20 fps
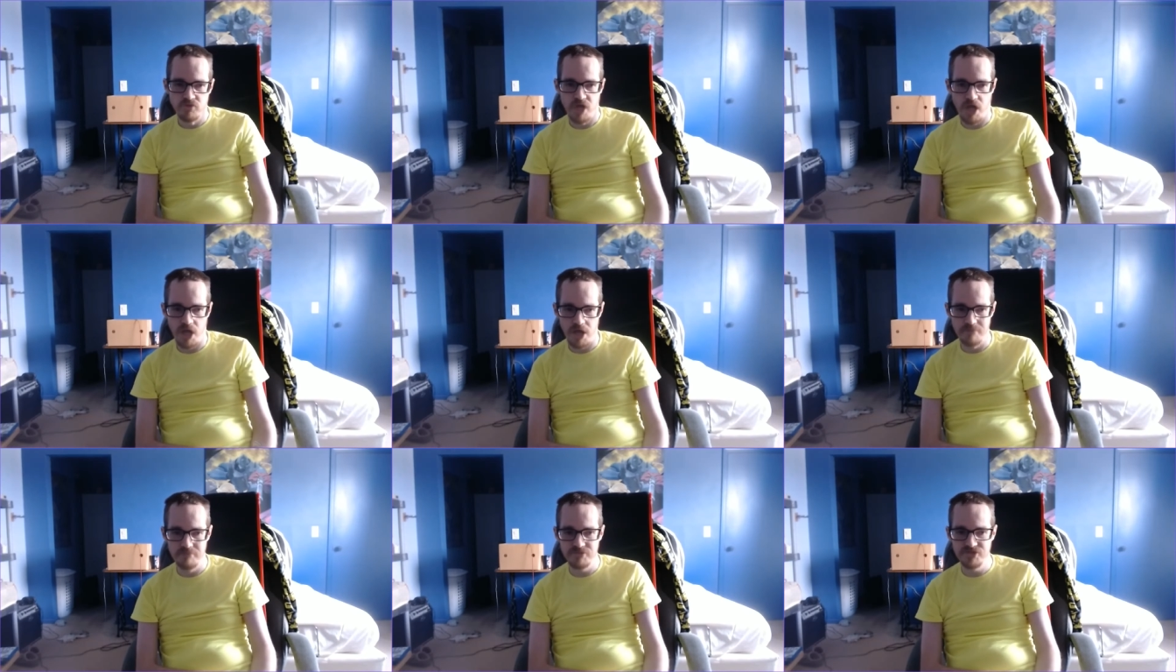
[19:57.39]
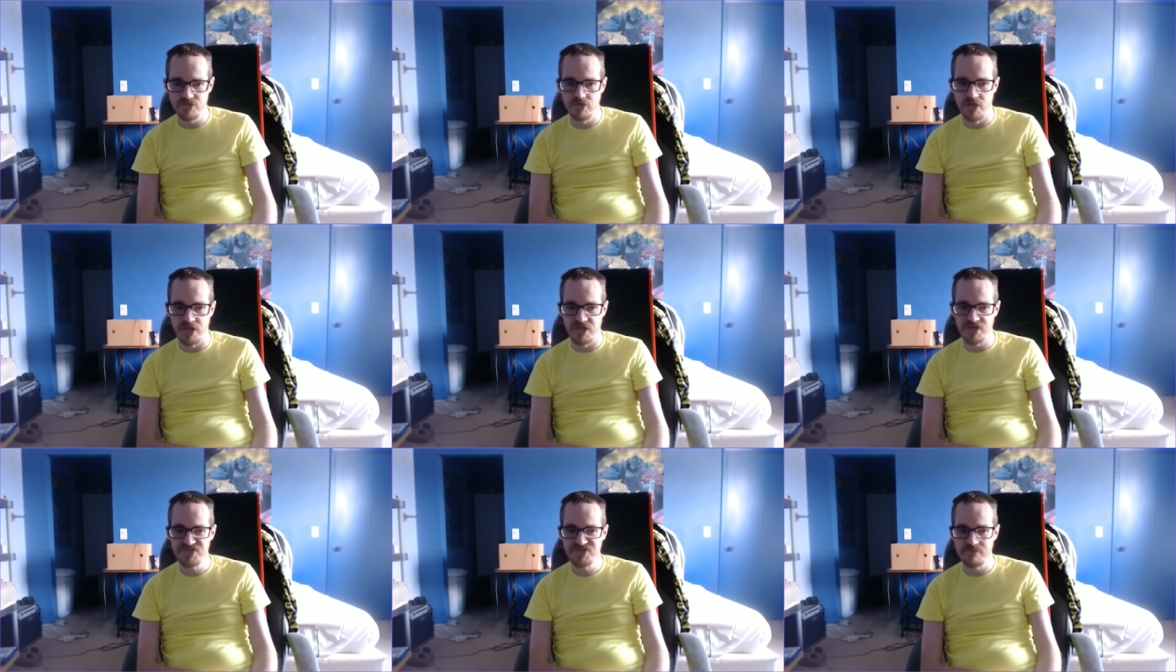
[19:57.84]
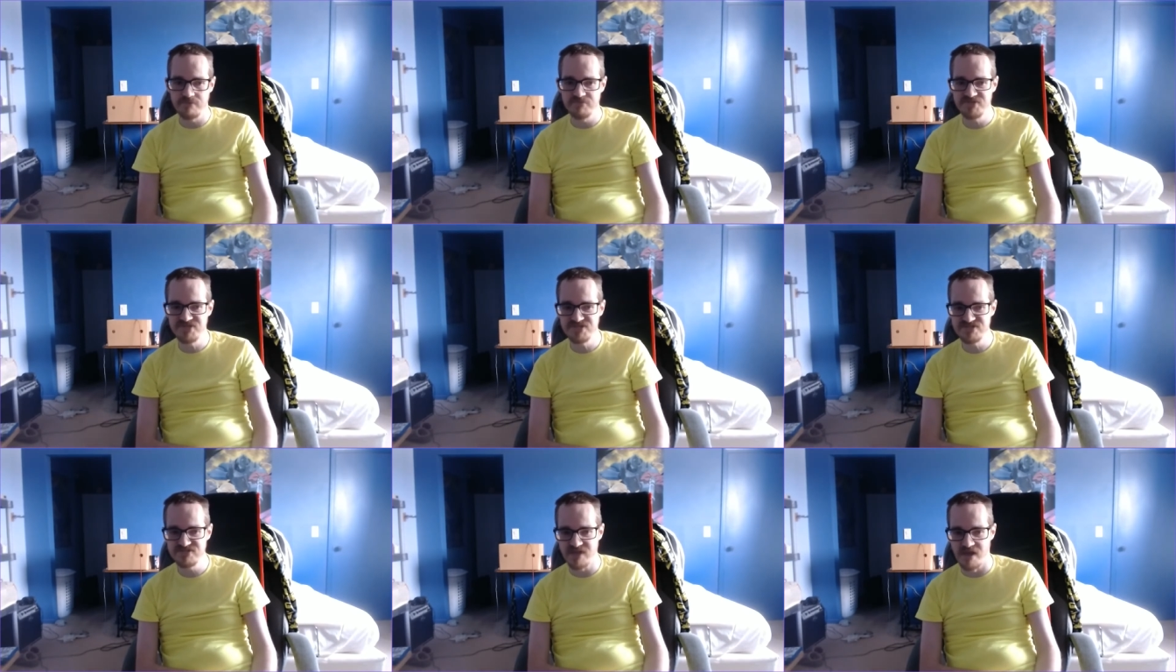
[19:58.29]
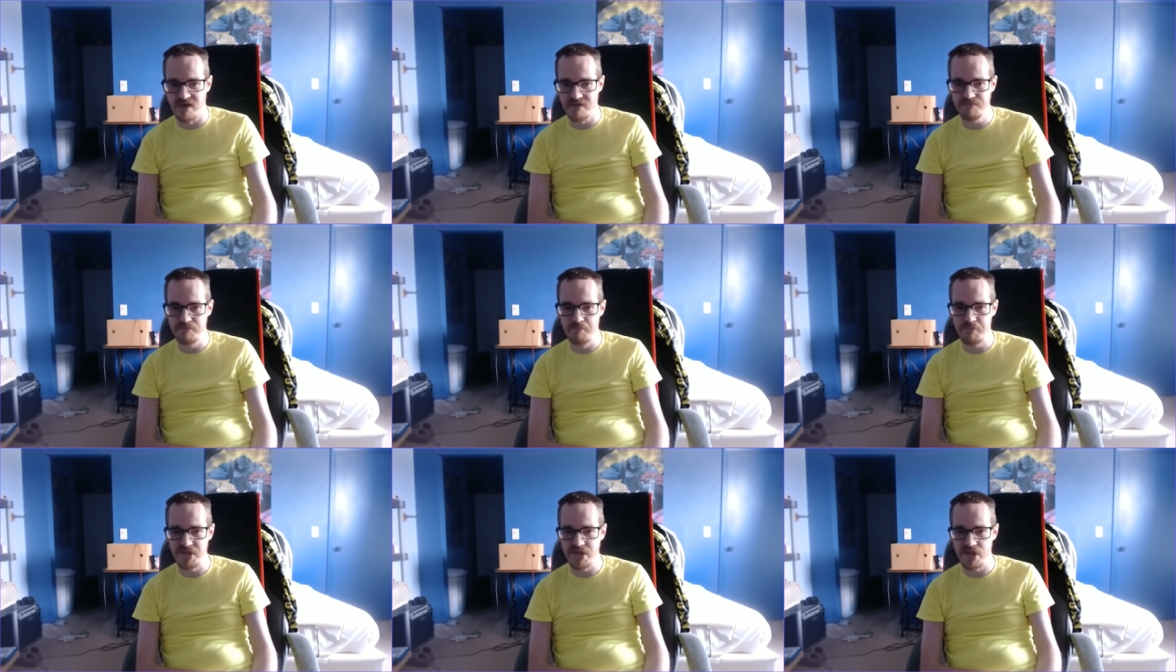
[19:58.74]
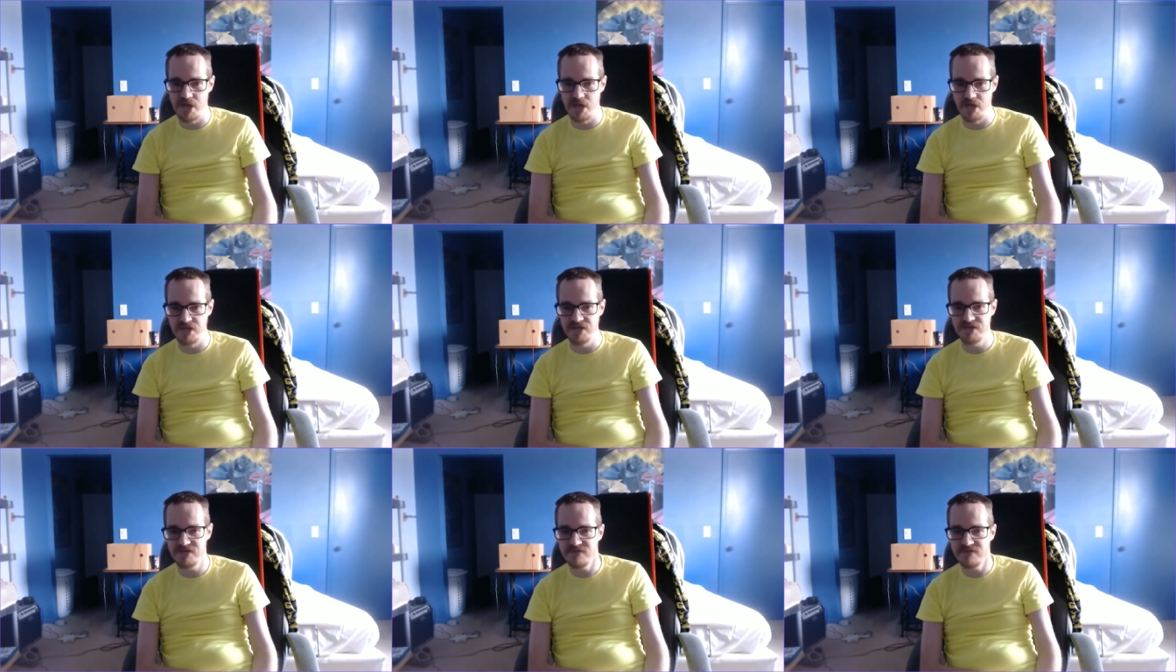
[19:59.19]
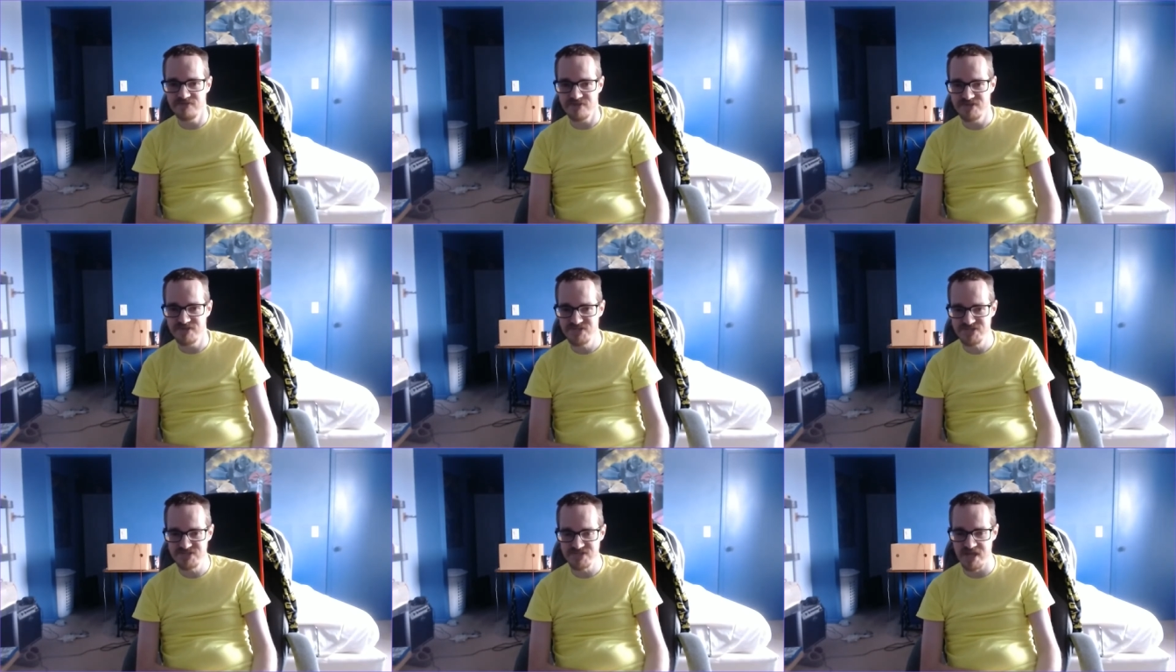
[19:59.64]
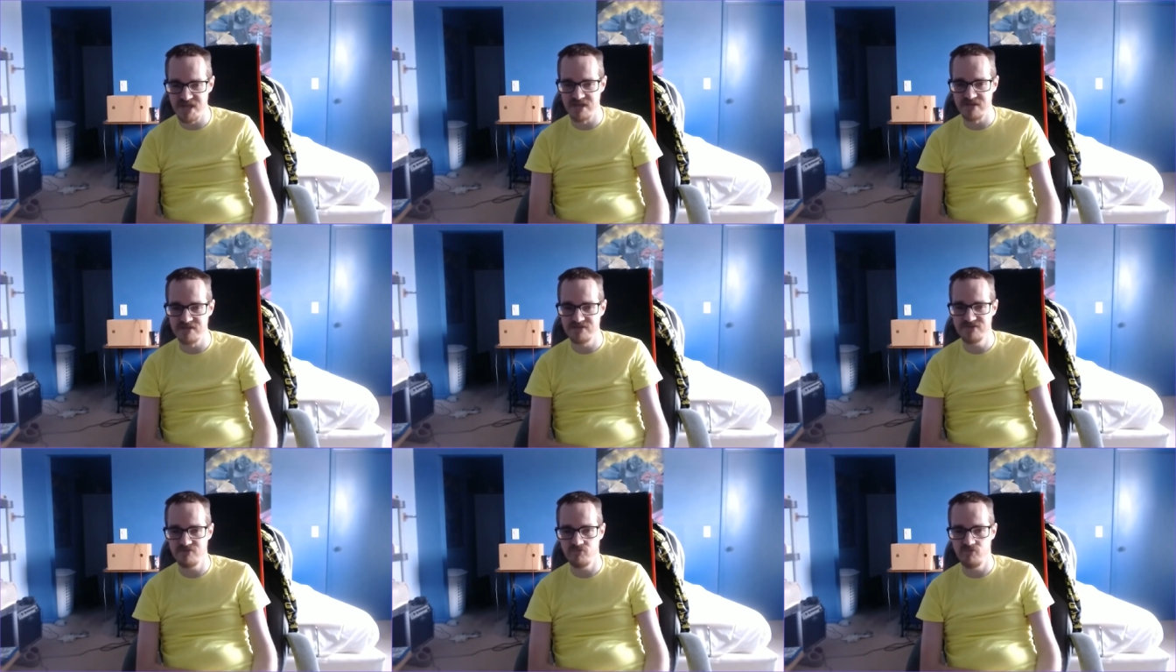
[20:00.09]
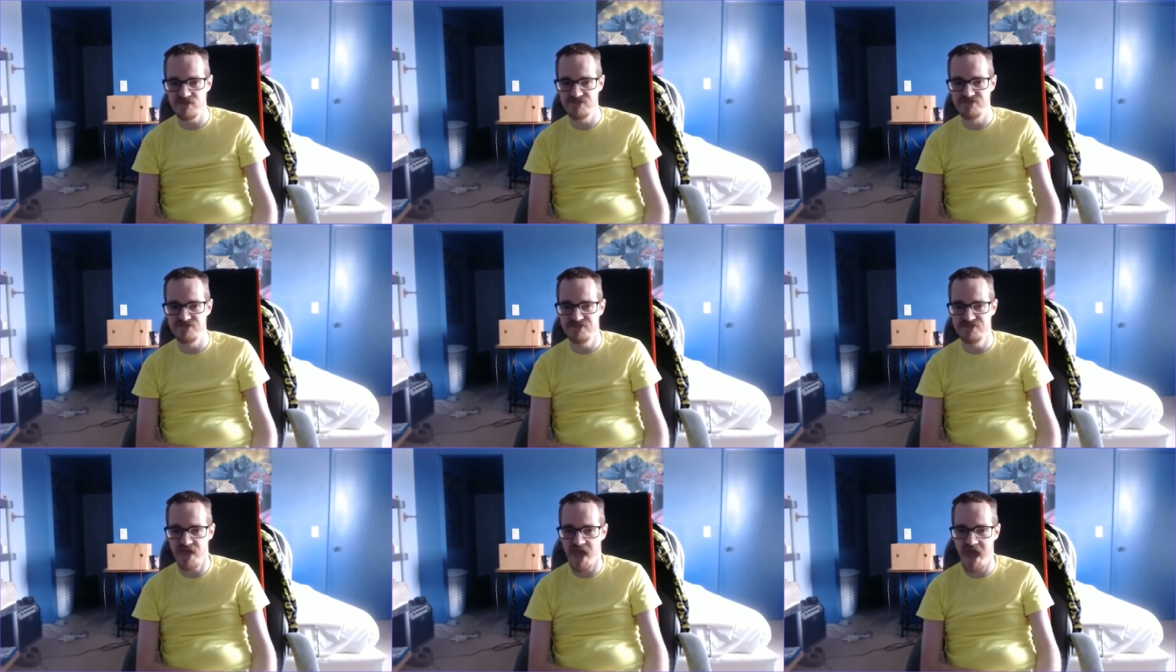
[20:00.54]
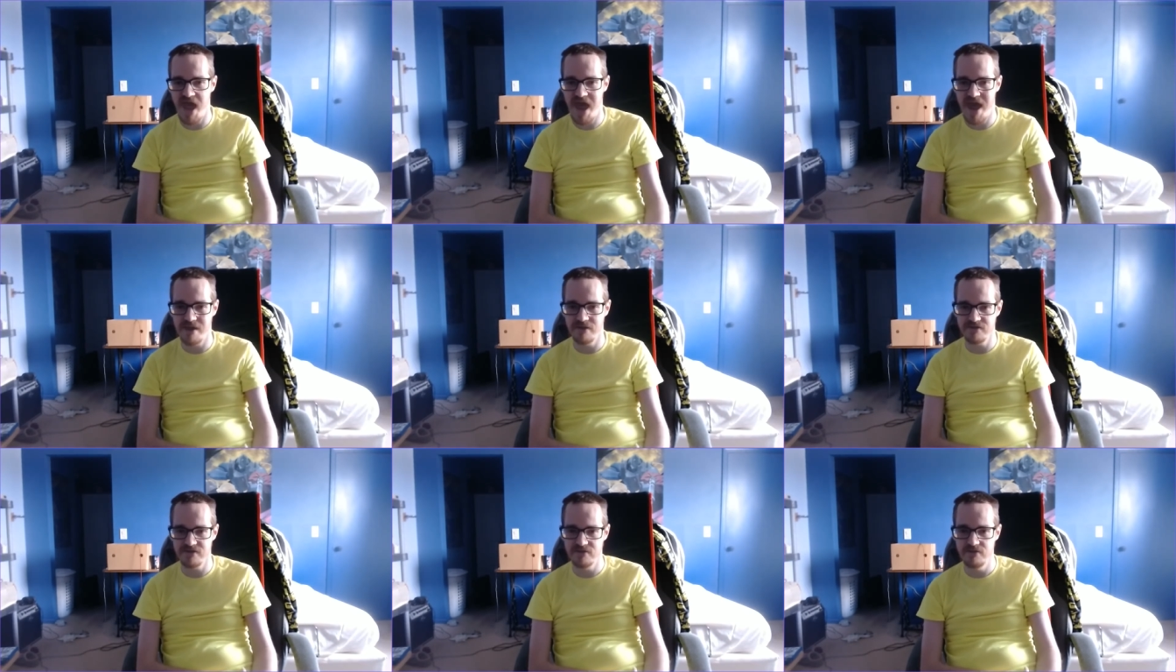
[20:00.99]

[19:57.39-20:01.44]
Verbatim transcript: I'm doing some stuff behind the scenes with that.